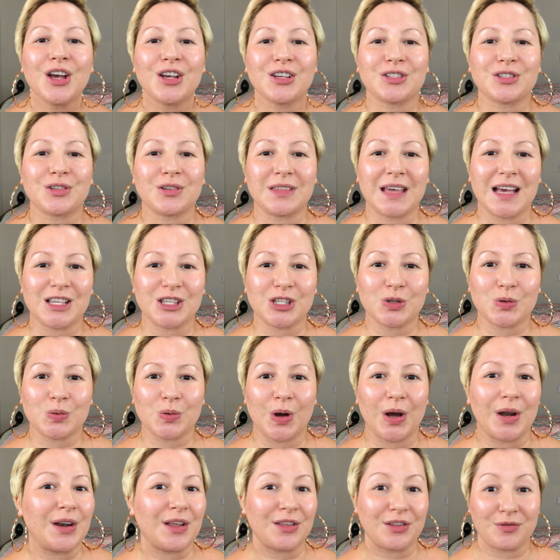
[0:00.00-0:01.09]
So that's
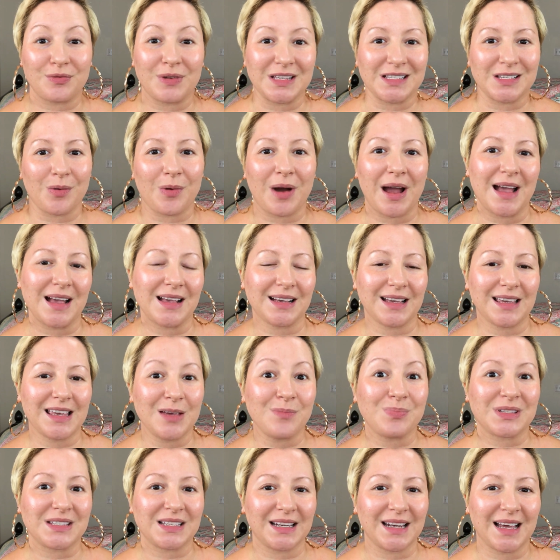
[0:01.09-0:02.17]
another reason why I
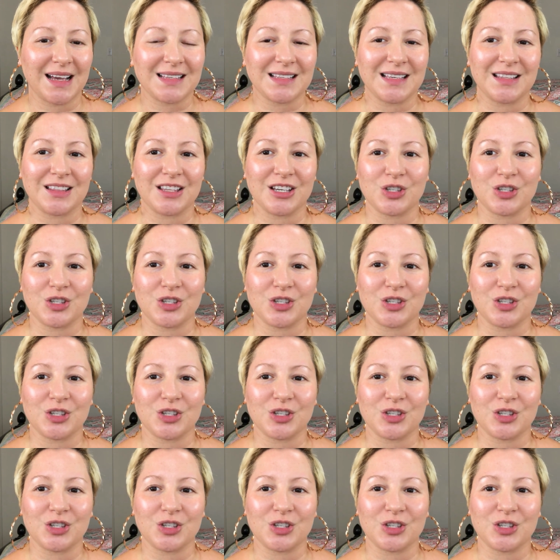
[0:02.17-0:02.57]
keep selecting